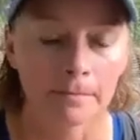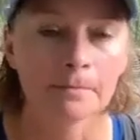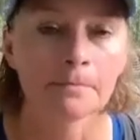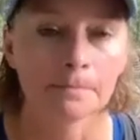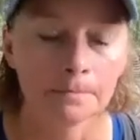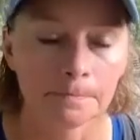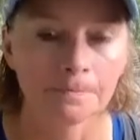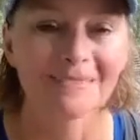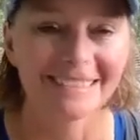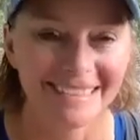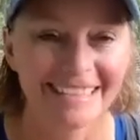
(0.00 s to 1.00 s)
until
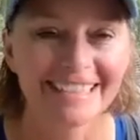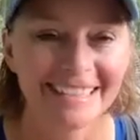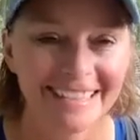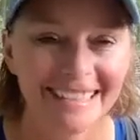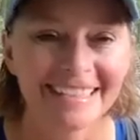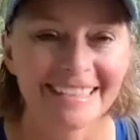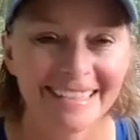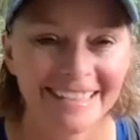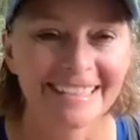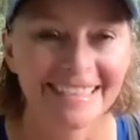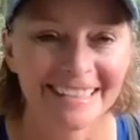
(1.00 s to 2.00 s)
my body was just like
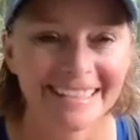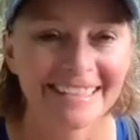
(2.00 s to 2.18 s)
no.